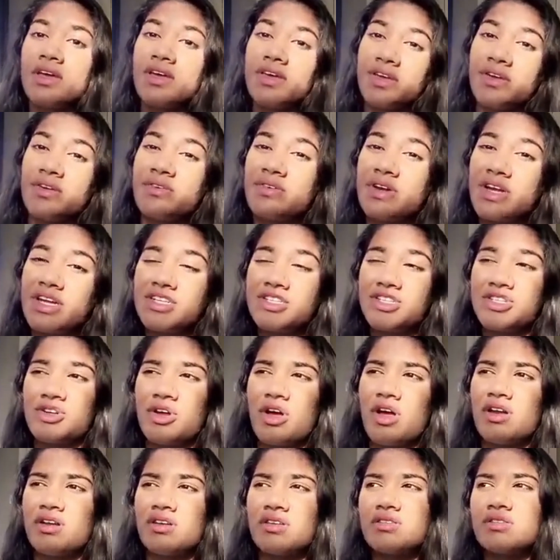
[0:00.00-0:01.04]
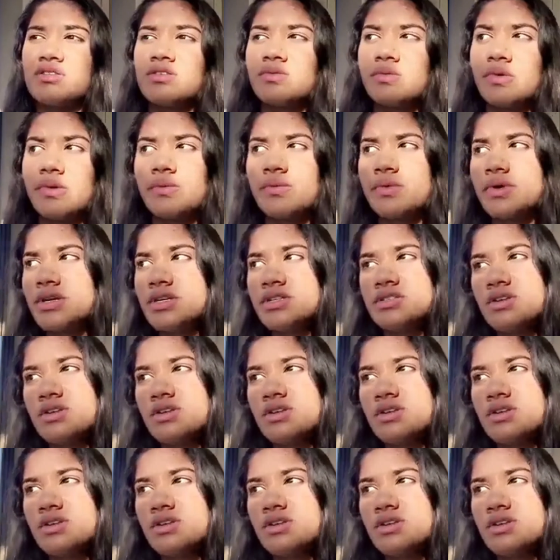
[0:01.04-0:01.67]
You're right, Sean. When we're in